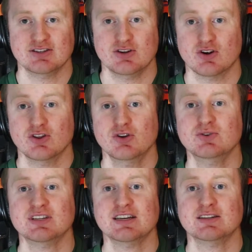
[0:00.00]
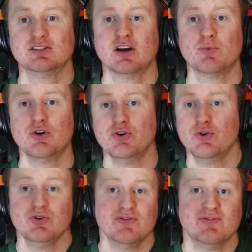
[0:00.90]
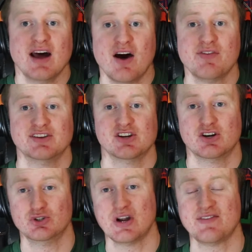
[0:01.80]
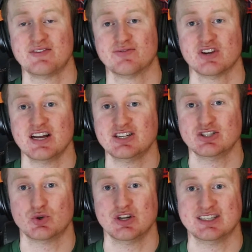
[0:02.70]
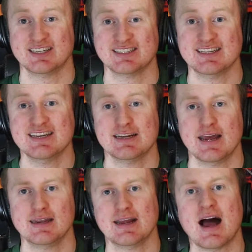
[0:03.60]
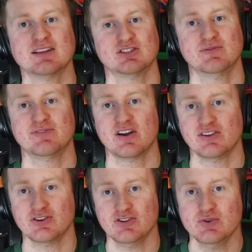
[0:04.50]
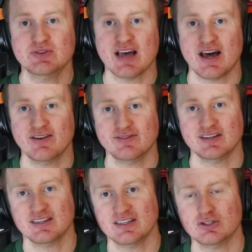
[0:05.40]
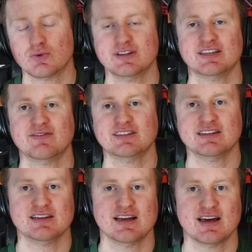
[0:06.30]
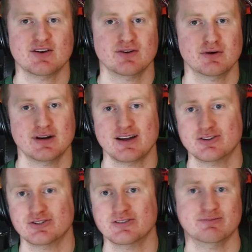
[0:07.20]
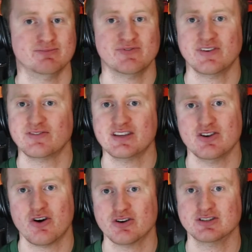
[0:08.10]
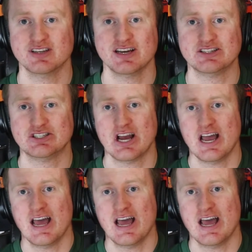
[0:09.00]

you're losing someone who you found as an undrafted free agent in 2016 and got some fairly good use out of. In 2017, he had 950 yards-ish.